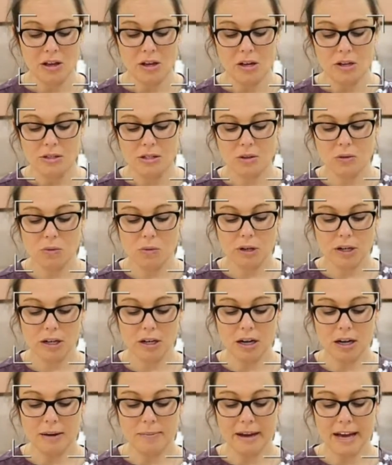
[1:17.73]
So we're
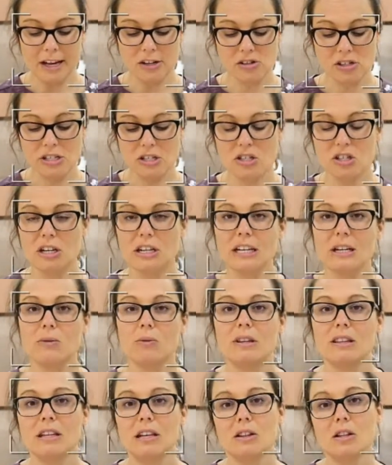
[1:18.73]
actually starting
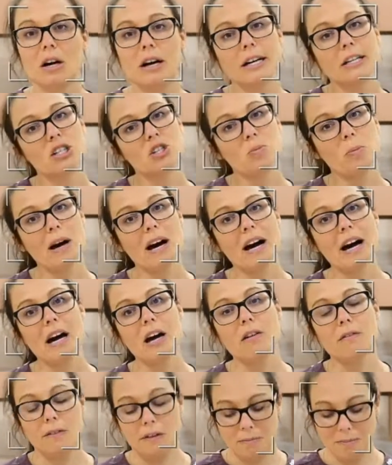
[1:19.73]
with a large pot
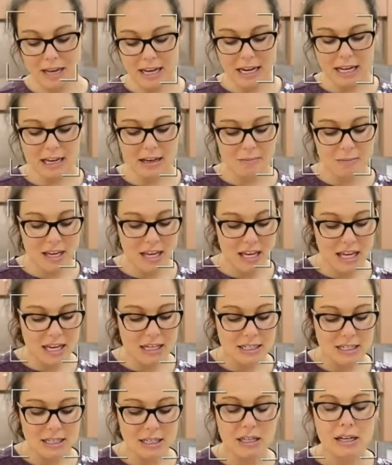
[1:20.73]
over medium,
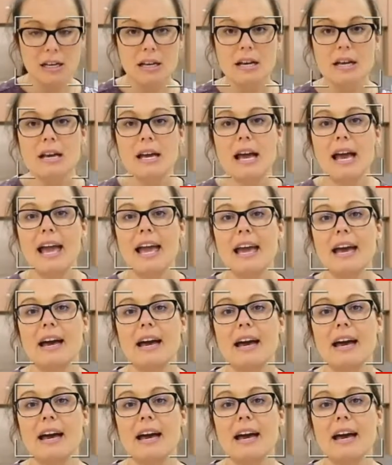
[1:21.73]
and